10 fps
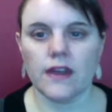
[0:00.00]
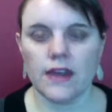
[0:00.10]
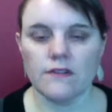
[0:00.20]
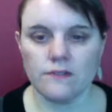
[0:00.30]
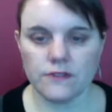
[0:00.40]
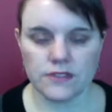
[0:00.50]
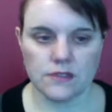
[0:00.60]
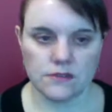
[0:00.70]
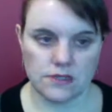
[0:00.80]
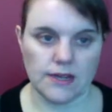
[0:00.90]
every
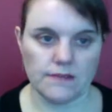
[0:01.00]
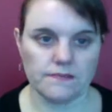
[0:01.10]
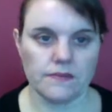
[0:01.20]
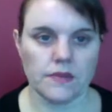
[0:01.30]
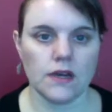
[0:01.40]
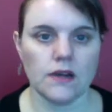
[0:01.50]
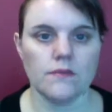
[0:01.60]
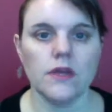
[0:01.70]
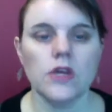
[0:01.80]
single time.